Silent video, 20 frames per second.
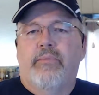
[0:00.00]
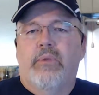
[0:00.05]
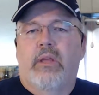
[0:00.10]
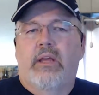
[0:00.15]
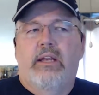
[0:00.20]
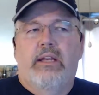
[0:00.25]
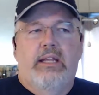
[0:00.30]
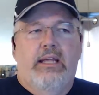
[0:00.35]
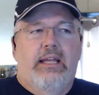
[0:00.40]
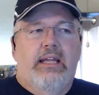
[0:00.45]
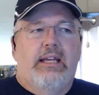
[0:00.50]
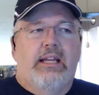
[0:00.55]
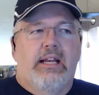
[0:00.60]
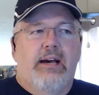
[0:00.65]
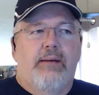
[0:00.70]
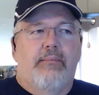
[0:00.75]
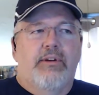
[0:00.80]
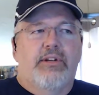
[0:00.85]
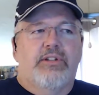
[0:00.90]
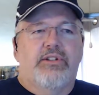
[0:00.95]
In
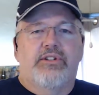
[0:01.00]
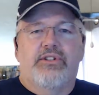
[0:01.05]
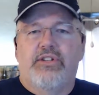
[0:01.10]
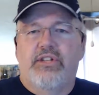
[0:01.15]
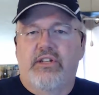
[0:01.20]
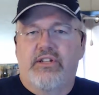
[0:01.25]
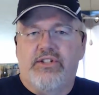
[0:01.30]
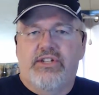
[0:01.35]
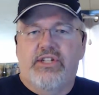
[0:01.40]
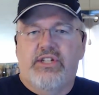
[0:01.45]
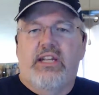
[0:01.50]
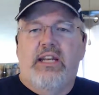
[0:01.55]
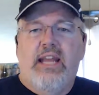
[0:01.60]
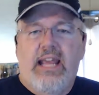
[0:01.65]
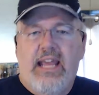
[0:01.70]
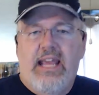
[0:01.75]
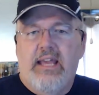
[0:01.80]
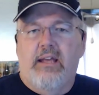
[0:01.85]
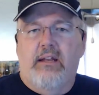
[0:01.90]
economics, it's the unseen hand.